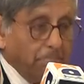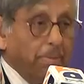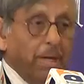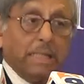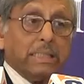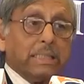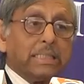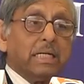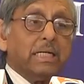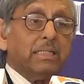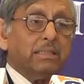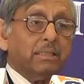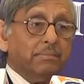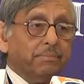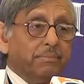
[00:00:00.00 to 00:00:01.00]

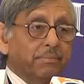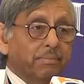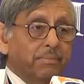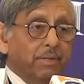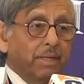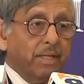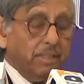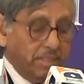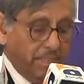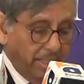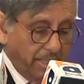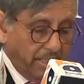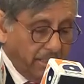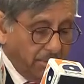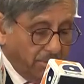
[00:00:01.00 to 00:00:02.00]
Pakistan is
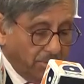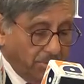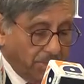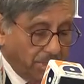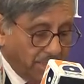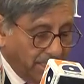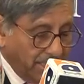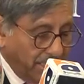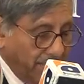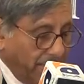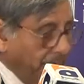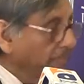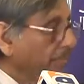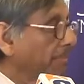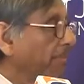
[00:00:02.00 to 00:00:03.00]
here to stay,
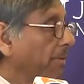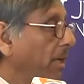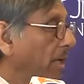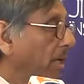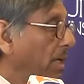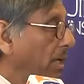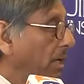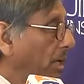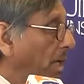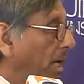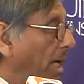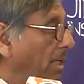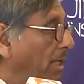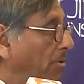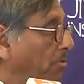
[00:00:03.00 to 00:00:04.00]

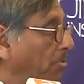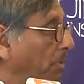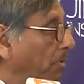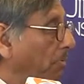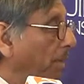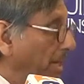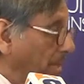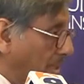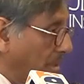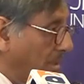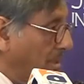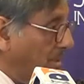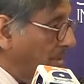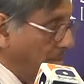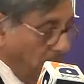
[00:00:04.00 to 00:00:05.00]
and it will be
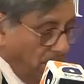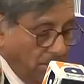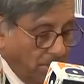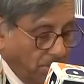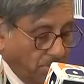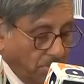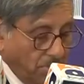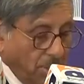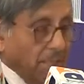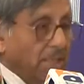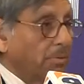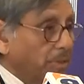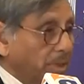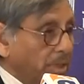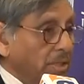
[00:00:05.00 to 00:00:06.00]
best to
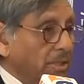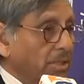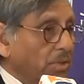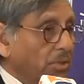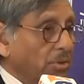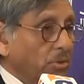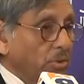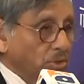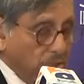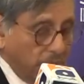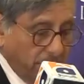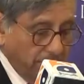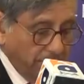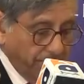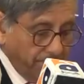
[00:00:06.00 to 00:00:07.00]
deal with it on
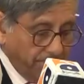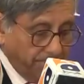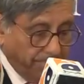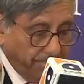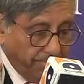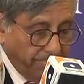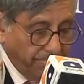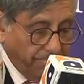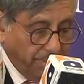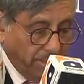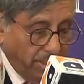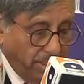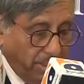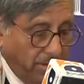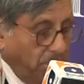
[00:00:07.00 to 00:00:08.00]
those terms.
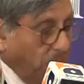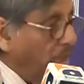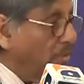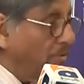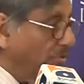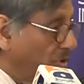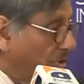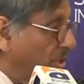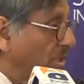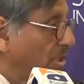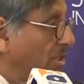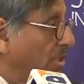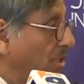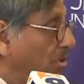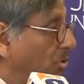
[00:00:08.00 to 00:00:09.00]
While of course
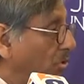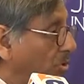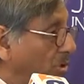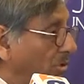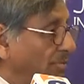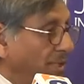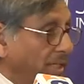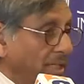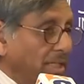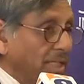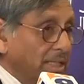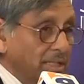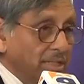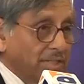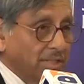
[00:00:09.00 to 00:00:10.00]
it's the duty of the
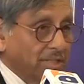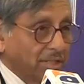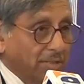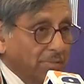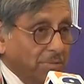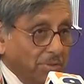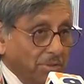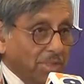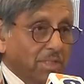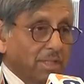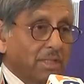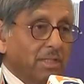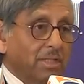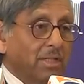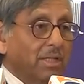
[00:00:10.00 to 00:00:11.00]
intelligence community,